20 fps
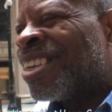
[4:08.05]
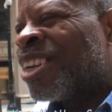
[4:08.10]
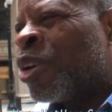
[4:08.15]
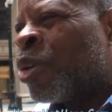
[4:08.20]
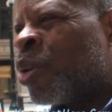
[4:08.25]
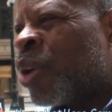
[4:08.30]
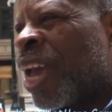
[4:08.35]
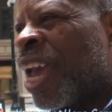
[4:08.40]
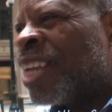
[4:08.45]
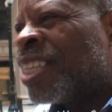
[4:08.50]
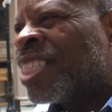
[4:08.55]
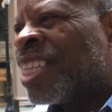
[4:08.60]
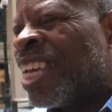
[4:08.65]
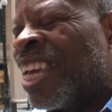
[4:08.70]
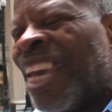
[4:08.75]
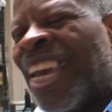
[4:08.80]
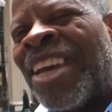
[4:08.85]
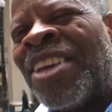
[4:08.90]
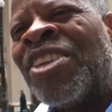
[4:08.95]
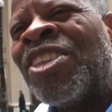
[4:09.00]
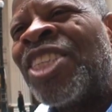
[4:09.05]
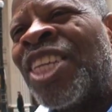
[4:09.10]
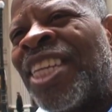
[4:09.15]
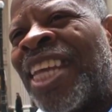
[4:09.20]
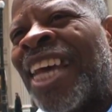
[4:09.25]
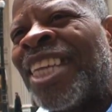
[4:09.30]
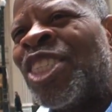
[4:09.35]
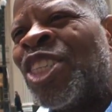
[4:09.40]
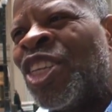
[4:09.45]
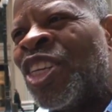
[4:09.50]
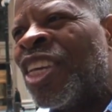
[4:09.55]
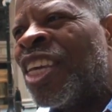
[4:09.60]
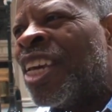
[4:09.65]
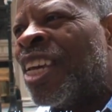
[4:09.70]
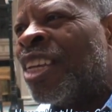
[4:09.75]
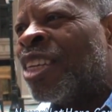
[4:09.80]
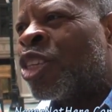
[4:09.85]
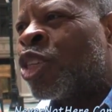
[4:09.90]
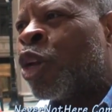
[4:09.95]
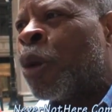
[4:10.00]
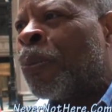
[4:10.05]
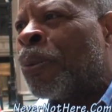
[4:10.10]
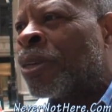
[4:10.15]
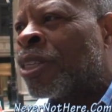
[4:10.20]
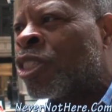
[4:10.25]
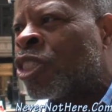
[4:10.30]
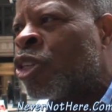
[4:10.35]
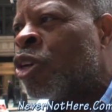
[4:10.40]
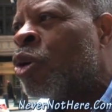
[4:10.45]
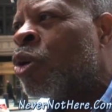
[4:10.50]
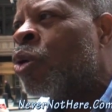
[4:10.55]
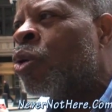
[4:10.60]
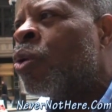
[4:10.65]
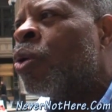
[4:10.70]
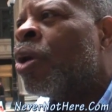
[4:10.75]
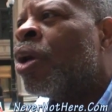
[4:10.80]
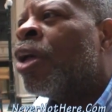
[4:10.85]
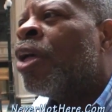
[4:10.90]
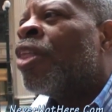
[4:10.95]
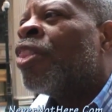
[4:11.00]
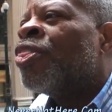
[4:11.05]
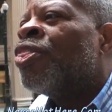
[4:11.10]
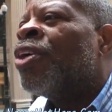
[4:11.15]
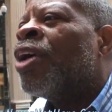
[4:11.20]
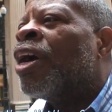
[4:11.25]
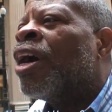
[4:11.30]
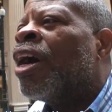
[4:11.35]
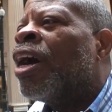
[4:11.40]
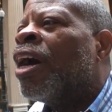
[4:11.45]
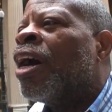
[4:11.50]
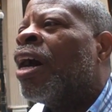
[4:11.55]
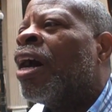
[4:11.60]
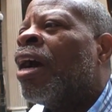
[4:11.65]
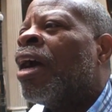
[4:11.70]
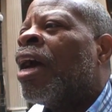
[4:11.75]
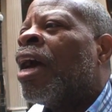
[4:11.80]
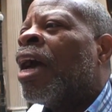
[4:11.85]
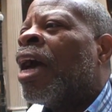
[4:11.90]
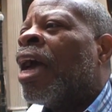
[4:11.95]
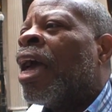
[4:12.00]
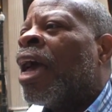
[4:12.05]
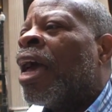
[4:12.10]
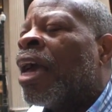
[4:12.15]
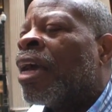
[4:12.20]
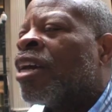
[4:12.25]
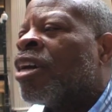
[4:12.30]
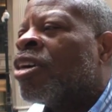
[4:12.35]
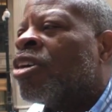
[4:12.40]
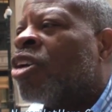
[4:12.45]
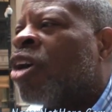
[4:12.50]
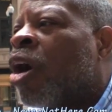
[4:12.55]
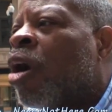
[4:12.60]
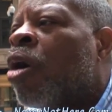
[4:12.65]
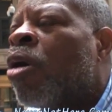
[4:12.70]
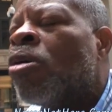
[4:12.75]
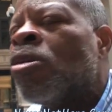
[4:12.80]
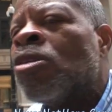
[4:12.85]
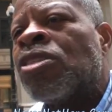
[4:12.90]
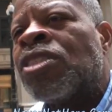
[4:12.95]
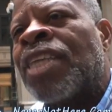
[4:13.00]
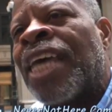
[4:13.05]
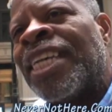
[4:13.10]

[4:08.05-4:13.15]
creates the energy that you need to pursue the goals